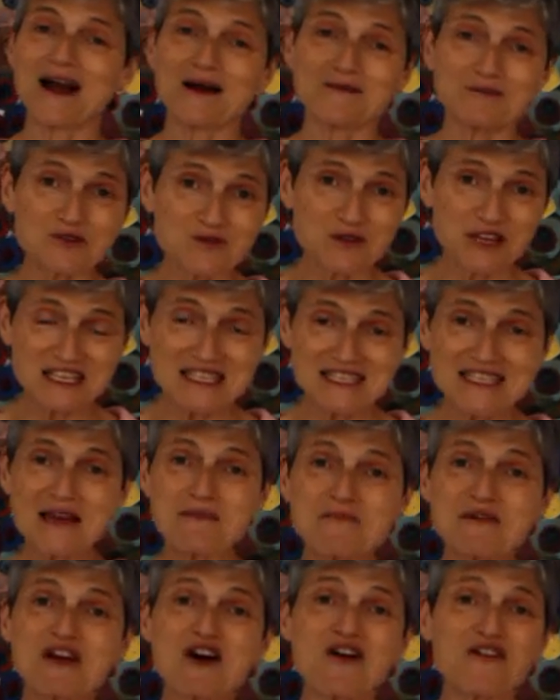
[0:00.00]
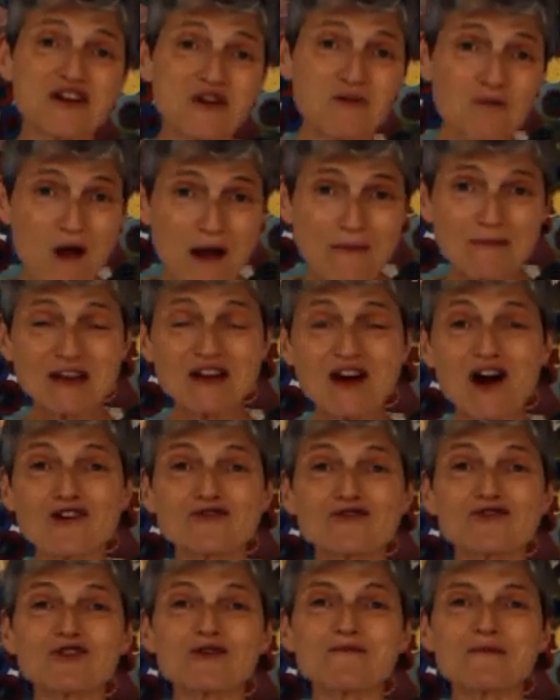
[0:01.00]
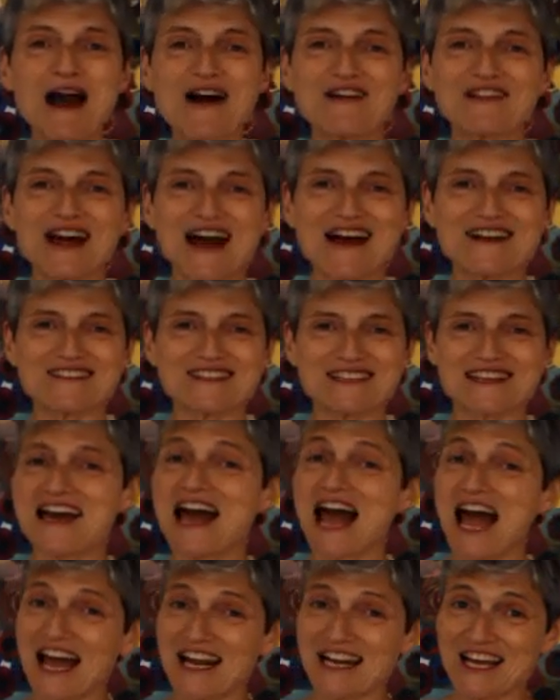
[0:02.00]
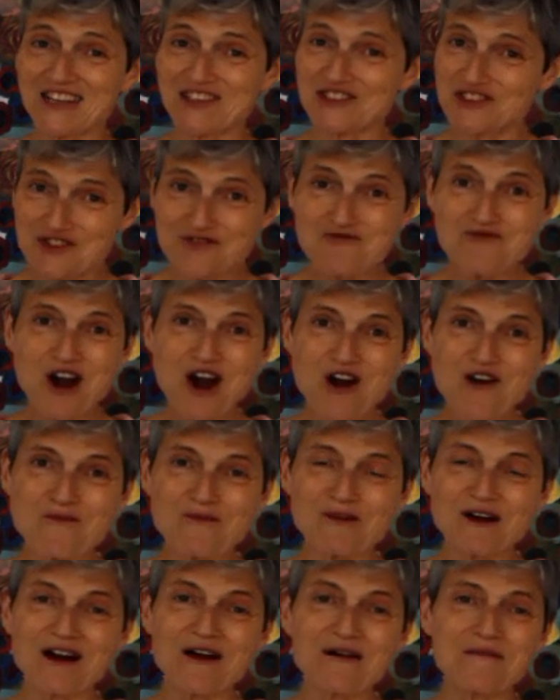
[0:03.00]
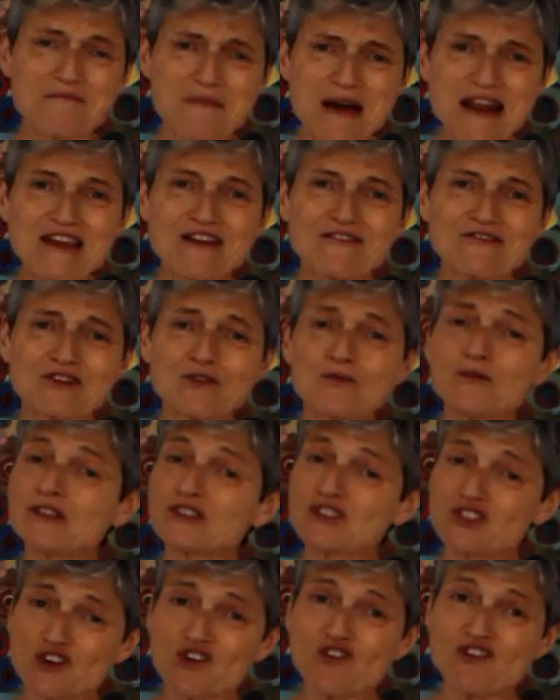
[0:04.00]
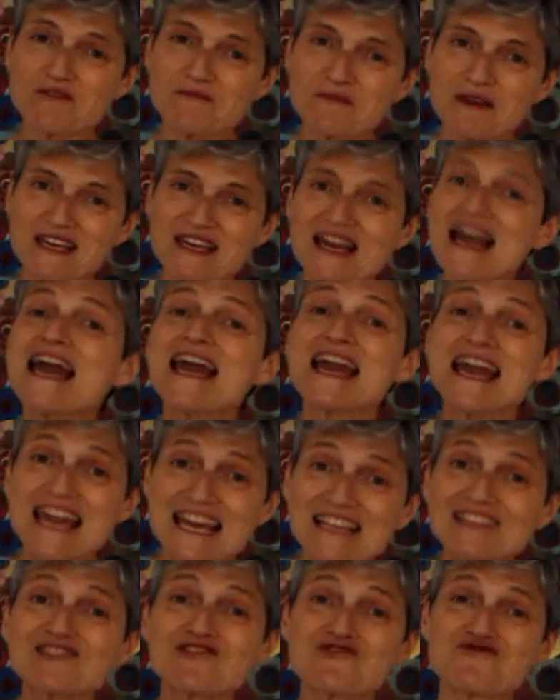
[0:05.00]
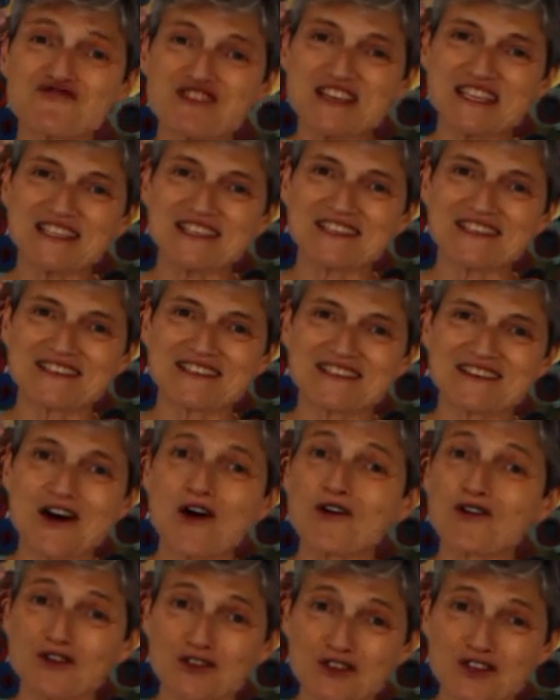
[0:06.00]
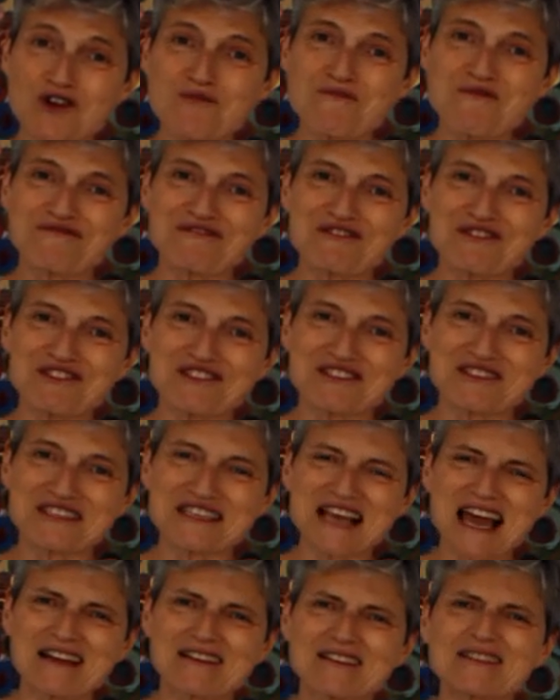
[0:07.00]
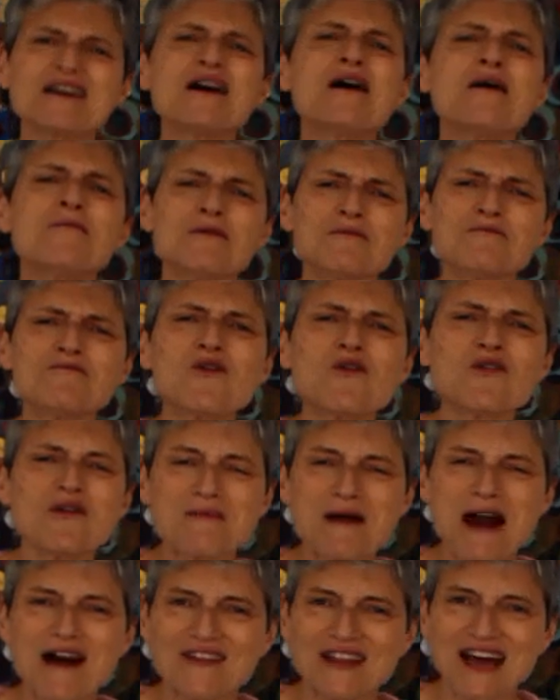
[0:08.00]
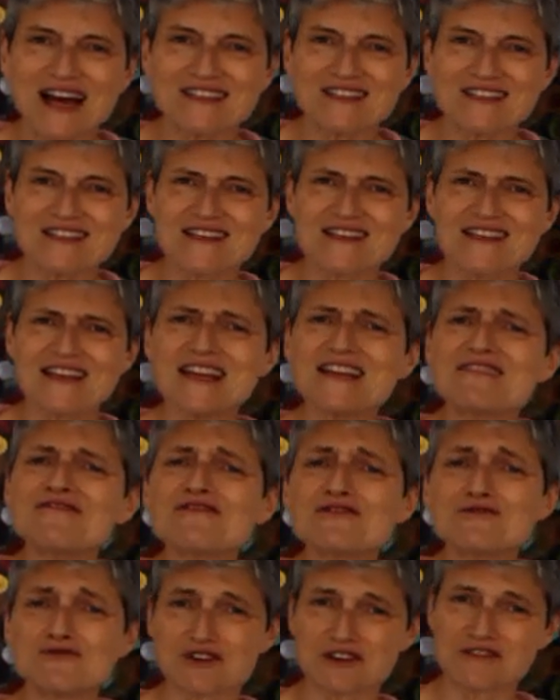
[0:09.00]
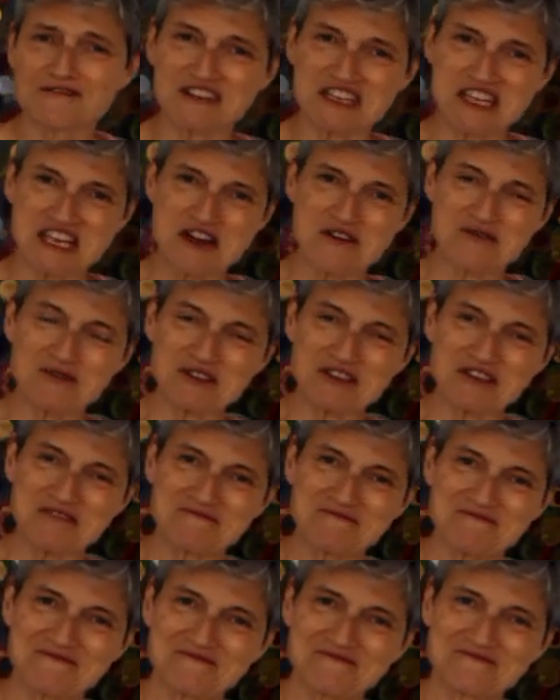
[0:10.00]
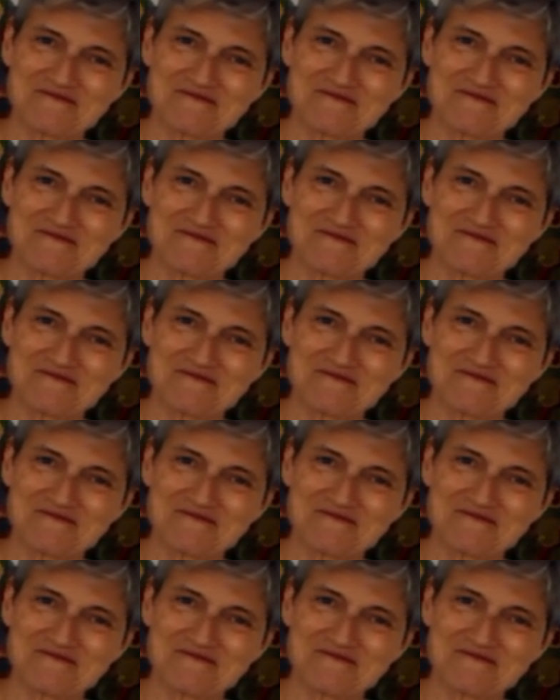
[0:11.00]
I'm doing a seminar and a webinar all about that, and I do hope many of you will join me in Greece on October 1st and 2nd. But more about that in future videos.